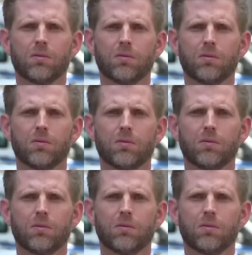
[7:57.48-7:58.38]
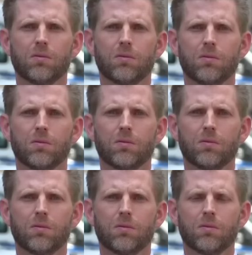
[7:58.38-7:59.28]

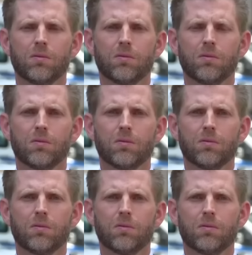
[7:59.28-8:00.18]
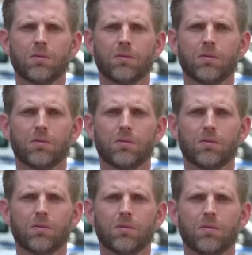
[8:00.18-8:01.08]

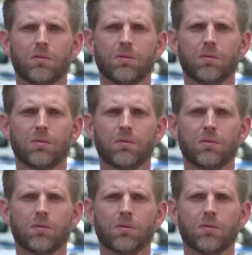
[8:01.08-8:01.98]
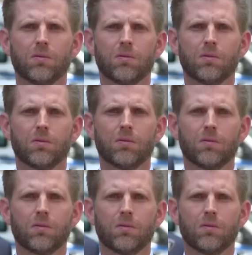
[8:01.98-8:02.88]

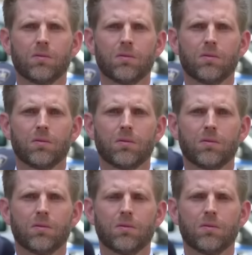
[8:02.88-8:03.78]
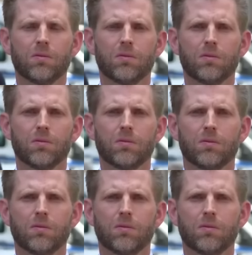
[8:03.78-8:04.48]
(silent)